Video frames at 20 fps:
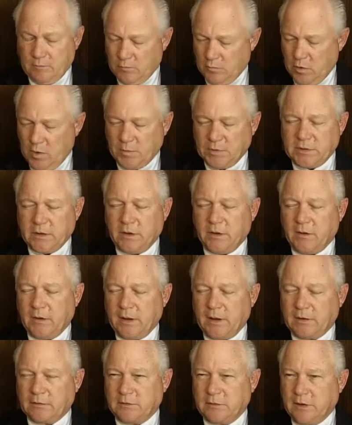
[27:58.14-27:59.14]
raw
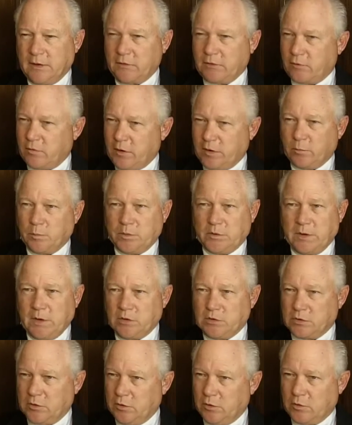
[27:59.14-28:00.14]
material access,
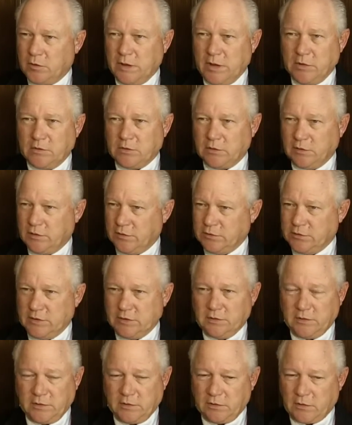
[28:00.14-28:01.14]
transportation, location,
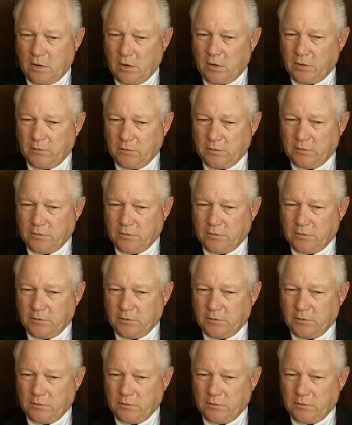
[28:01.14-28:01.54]
logistics, all of